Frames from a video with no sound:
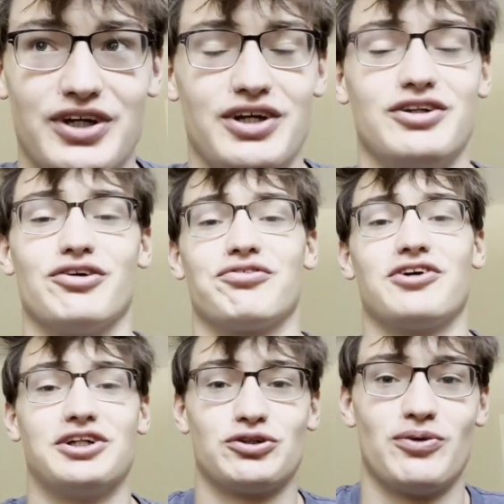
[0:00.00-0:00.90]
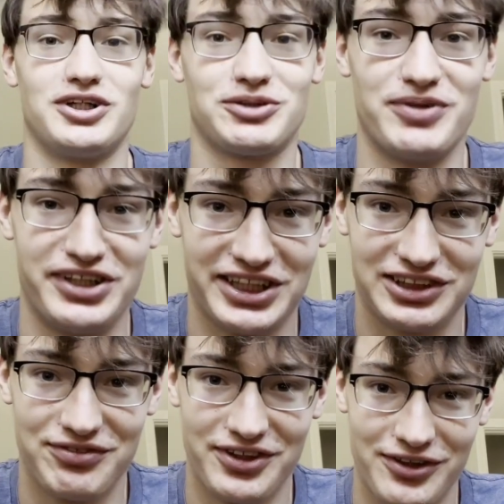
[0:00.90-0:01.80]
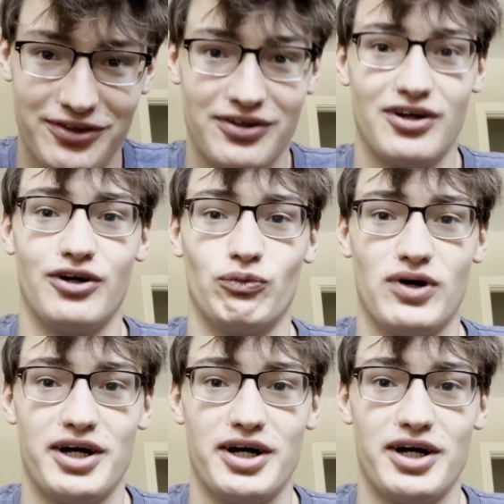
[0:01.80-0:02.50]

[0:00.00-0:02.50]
Don't forget to watch my next video on why